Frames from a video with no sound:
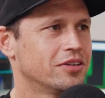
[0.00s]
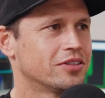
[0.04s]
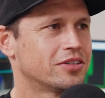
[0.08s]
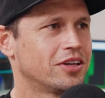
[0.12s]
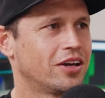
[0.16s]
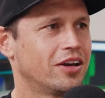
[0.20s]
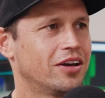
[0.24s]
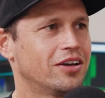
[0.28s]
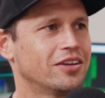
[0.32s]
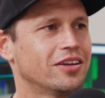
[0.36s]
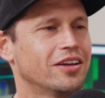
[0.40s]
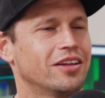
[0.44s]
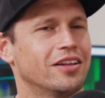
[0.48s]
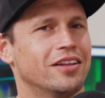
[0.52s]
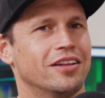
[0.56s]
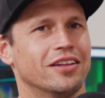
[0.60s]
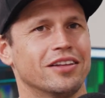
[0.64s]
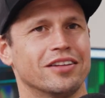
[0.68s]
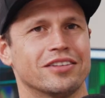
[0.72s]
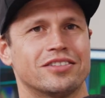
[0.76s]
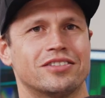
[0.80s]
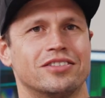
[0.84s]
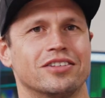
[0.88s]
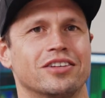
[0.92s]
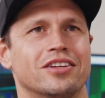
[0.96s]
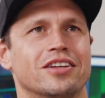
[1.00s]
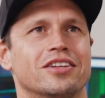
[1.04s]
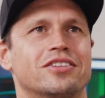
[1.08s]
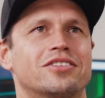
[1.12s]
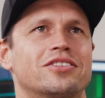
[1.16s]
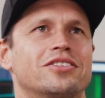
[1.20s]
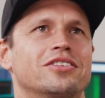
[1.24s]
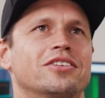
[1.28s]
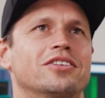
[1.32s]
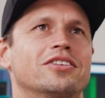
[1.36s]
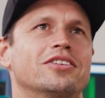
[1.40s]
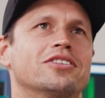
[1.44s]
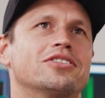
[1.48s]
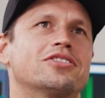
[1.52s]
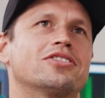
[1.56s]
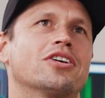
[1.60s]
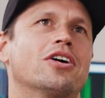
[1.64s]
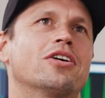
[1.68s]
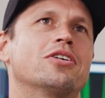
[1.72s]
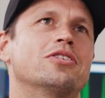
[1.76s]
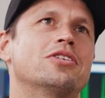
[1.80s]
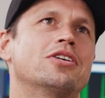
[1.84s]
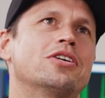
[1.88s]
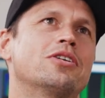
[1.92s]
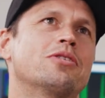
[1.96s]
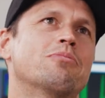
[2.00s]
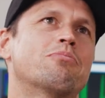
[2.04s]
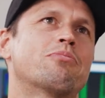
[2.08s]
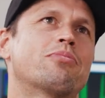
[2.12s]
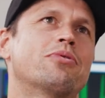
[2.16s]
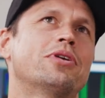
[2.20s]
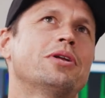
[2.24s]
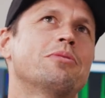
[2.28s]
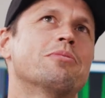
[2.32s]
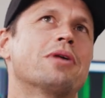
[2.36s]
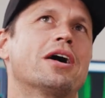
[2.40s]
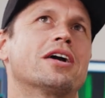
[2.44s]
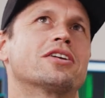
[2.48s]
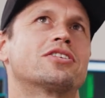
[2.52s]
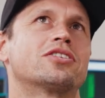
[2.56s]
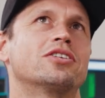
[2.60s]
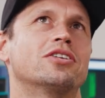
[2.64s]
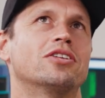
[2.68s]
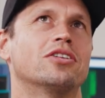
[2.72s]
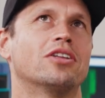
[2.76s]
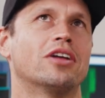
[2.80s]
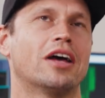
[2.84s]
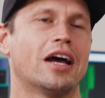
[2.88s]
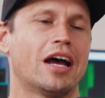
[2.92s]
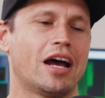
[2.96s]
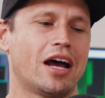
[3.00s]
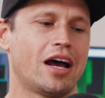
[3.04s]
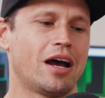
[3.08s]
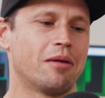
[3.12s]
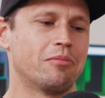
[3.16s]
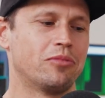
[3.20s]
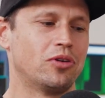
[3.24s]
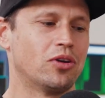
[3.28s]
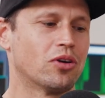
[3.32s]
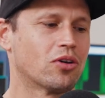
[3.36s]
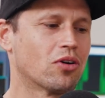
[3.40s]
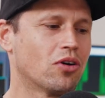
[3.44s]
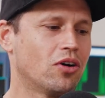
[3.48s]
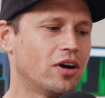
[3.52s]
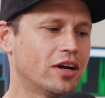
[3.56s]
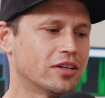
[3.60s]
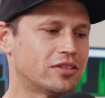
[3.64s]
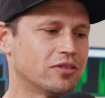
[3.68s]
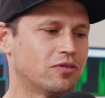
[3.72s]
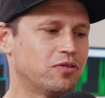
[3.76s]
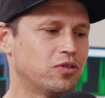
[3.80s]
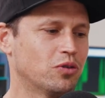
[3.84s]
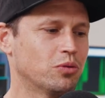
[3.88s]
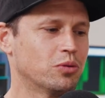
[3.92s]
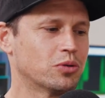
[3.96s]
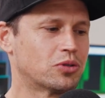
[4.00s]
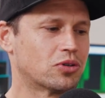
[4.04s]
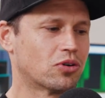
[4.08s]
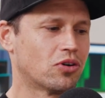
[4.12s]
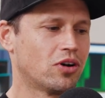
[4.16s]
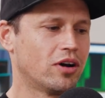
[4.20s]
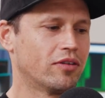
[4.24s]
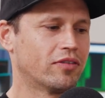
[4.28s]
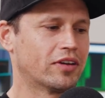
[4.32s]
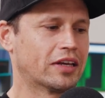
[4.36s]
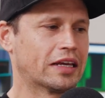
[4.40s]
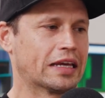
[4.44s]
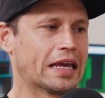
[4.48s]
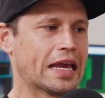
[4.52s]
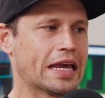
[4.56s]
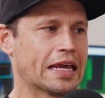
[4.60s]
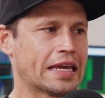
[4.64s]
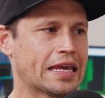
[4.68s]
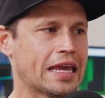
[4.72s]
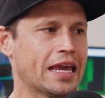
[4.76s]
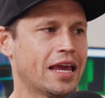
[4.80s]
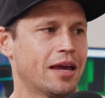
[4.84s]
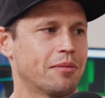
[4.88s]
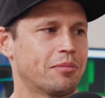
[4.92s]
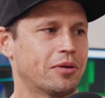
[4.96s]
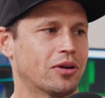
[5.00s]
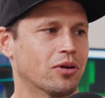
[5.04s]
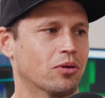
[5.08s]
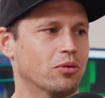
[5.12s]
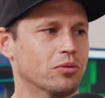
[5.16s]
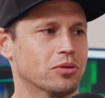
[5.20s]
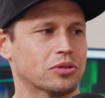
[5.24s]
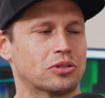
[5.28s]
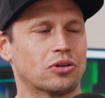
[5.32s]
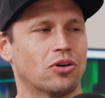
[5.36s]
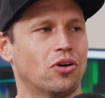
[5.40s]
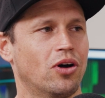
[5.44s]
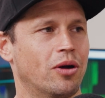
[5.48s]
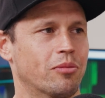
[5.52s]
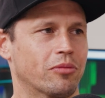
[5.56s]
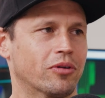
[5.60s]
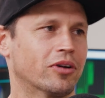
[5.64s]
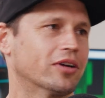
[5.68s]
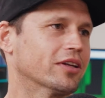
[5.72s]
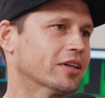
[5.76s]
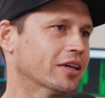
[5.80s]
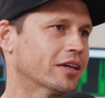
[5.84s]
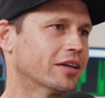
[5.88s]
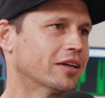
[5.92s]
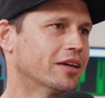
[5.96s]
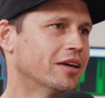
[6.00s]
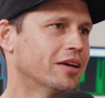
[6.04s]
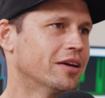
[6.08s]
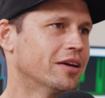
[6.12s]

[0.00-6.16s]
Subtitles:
So it's so pretty much you guys are full driving and camping all the time, really.